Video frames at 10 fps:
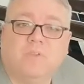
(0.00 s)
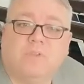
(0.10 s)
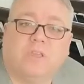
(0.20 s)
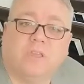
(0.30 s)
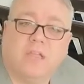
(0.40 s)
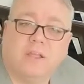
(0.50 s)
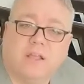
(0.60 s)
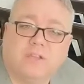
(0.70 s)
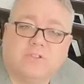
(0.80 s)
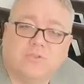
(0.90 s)
to take
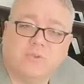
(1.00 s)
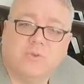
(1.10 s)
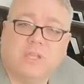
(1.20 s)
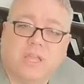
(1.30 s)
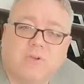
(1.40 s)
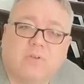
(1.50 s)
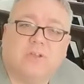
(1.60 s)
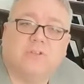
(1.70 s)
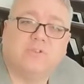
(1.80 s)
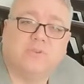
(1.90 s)
us through, to carry
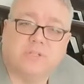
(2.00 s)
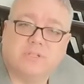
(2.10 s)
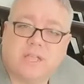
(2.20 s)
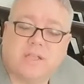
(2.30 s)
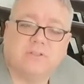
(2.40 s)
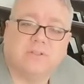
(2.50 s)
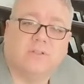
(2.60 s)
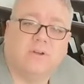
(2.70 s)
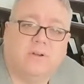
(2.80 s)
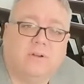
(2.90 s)
us through, to take us
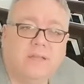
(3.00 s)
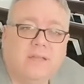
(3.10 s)
along.